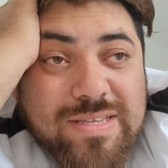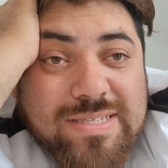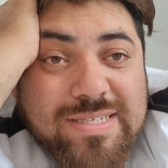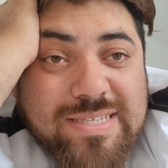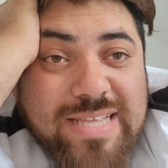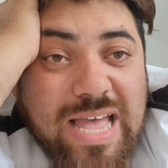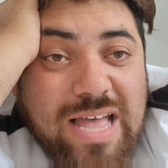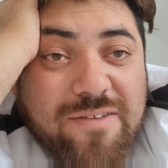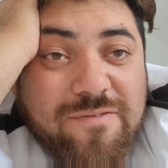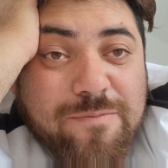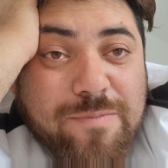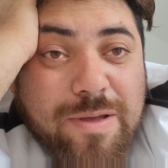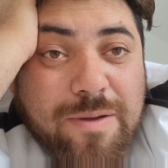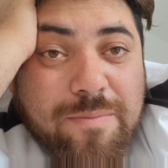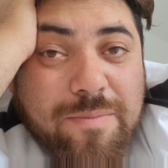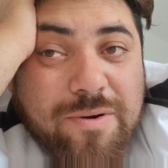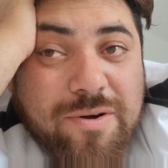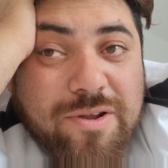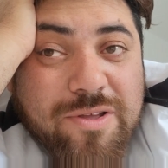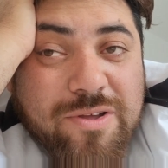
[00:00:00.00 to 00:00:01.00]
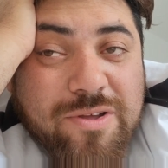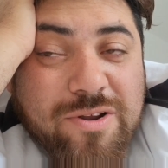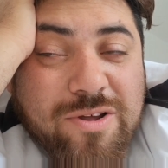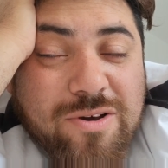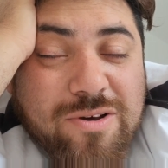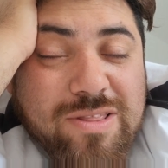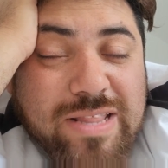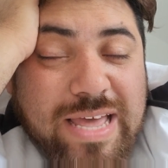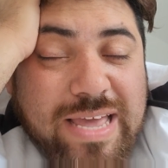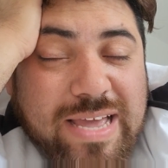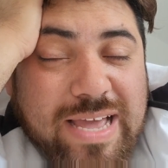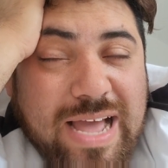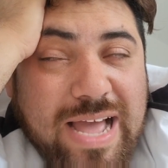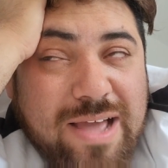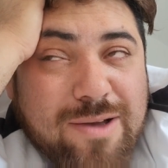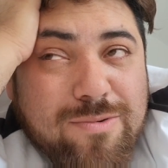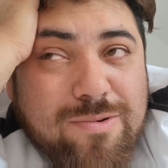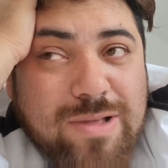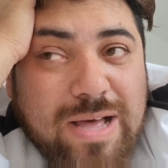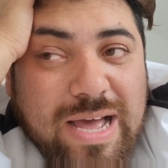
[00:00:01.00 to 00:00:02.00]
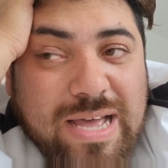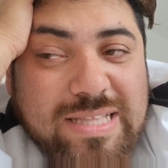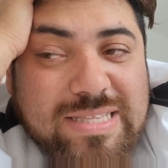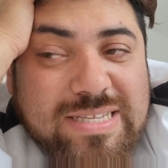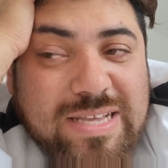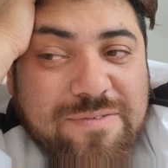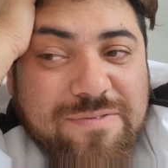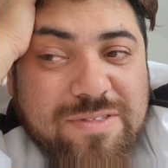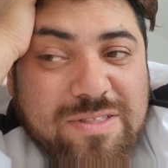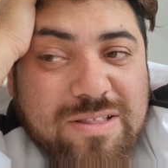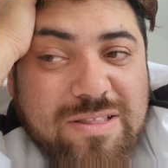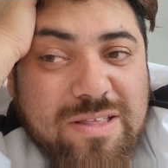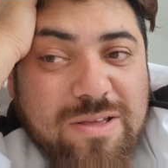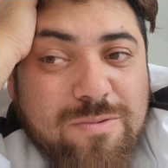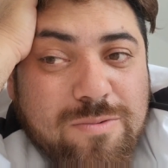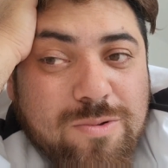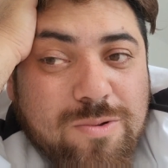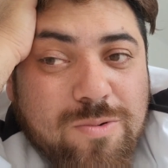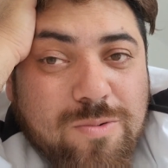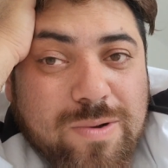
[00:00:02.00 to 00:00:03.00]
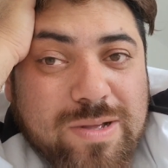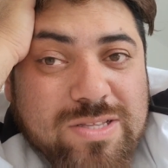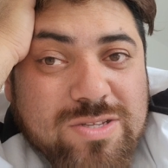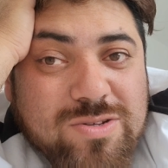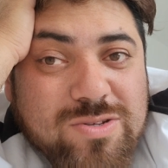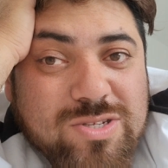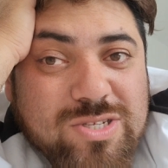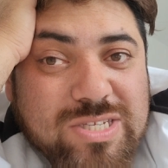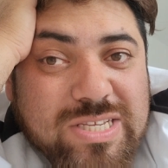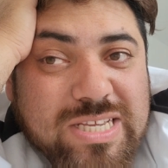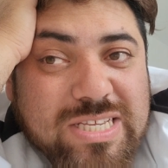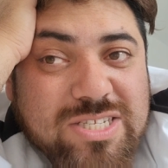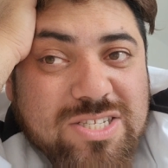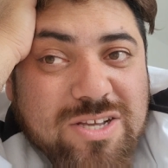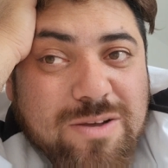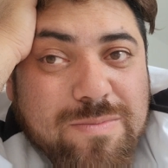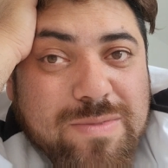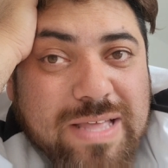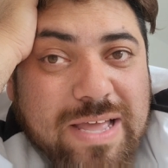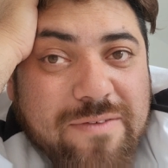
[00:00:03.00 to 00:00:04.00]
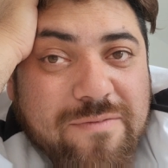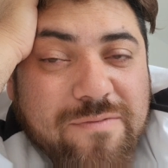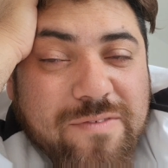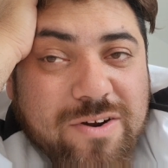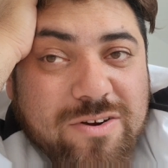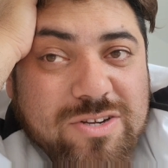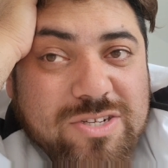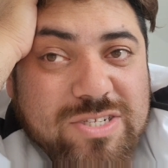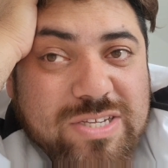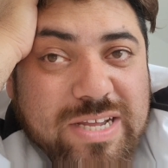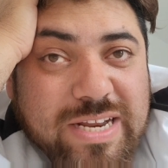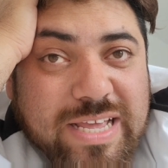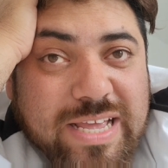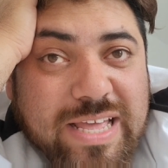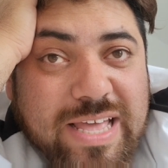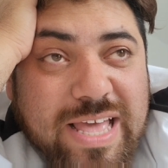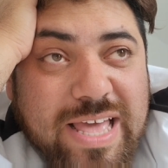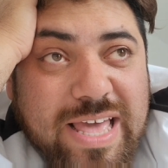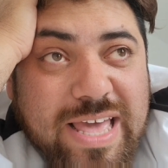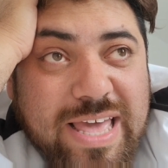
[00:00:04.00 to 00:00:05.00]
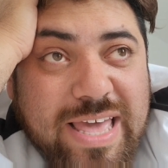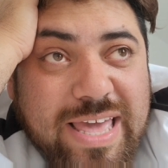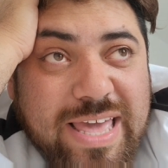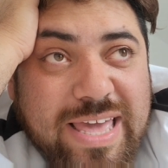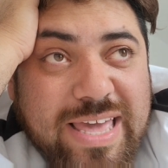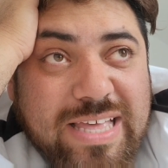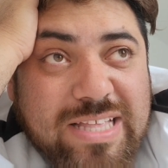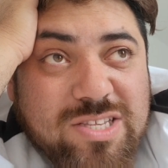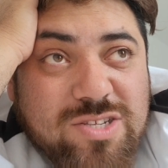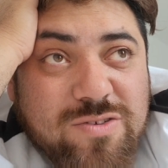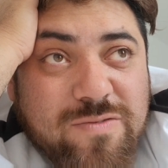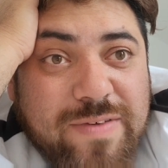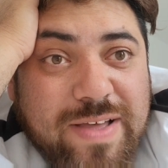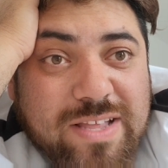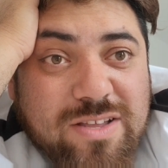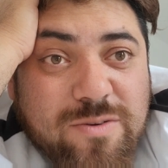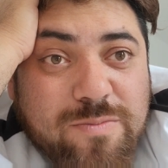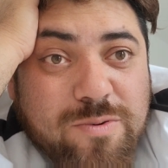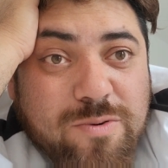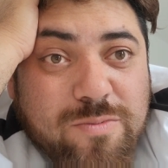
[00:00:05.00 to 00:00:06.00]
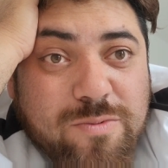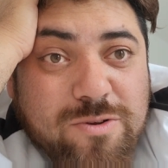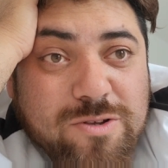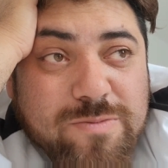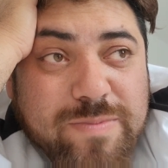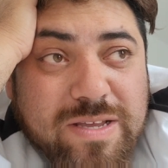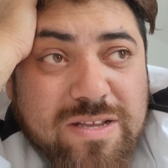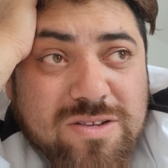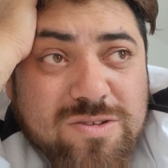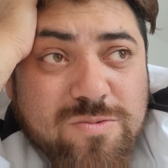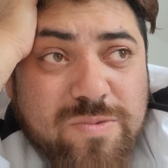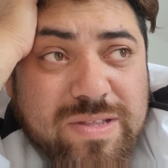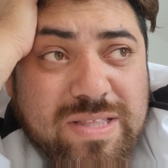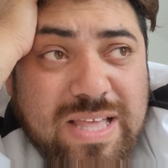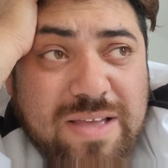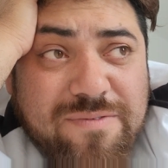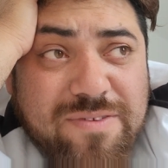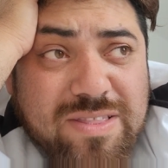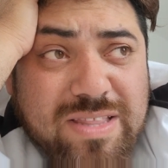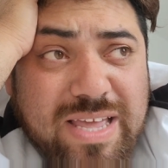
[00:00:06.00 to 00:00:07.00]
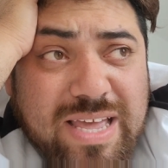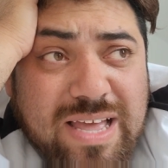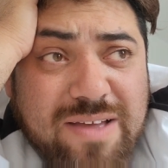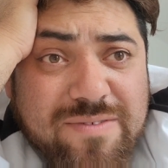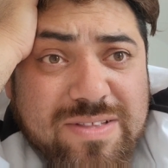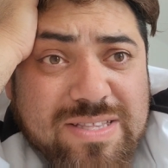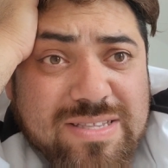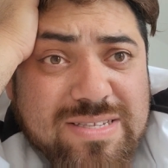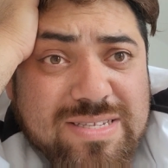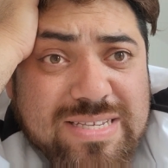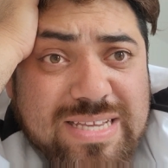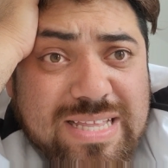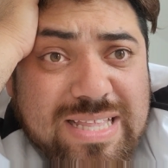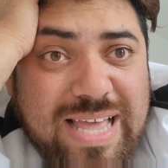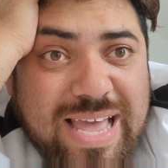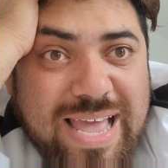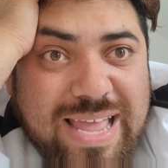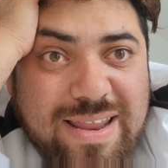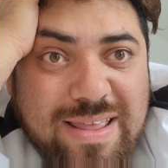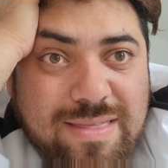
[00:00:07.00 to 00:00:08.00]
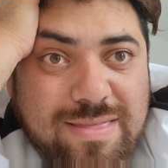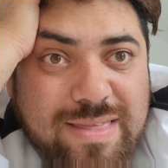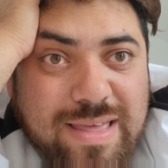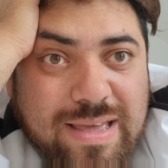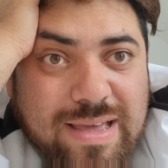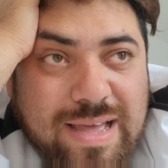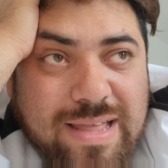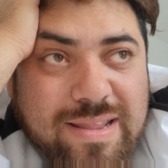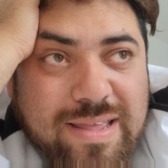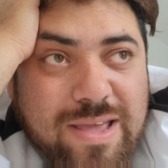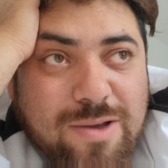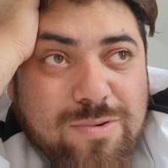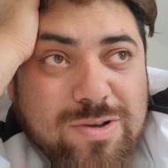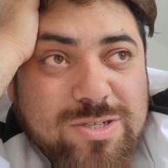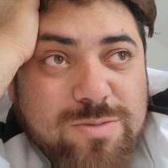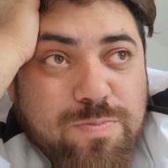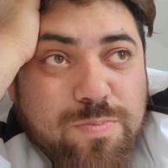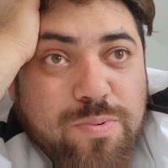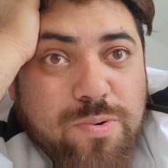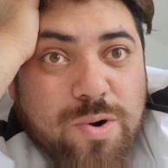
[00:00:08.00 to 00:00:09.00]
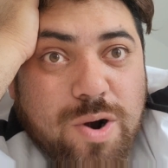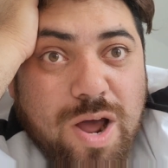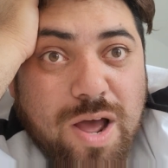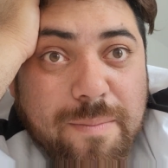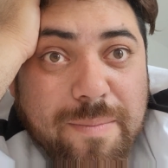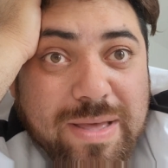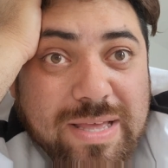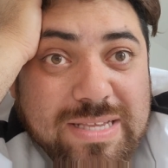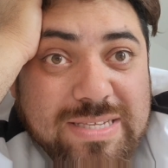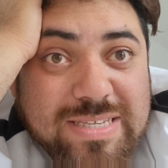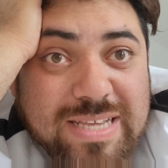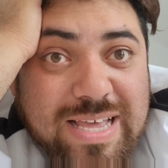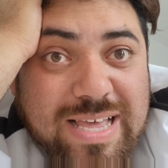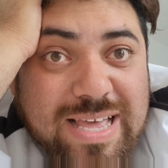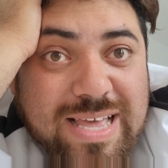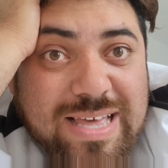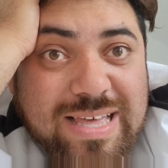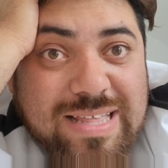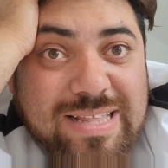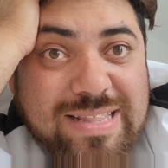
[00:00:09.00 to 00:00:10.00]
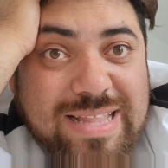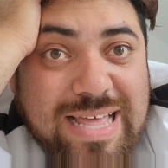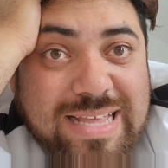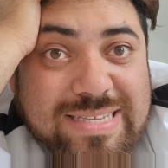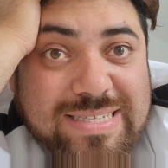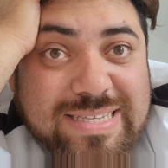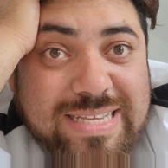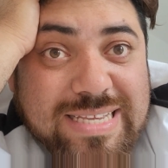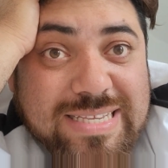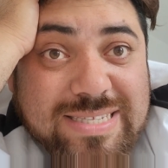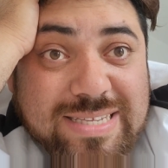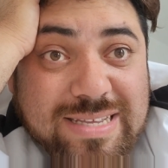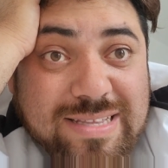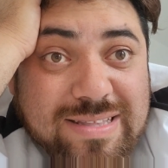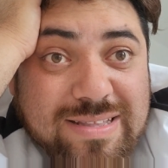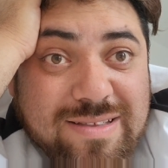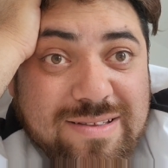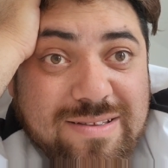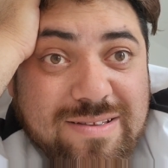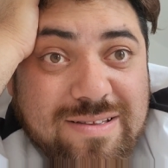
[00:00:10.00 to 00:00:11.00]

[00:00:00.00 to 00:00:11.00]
staff member? You know, like I will, I definitely will want to see some diversity into Vanderpump Rules because we definitely haven't seen anything. And it was promised last season.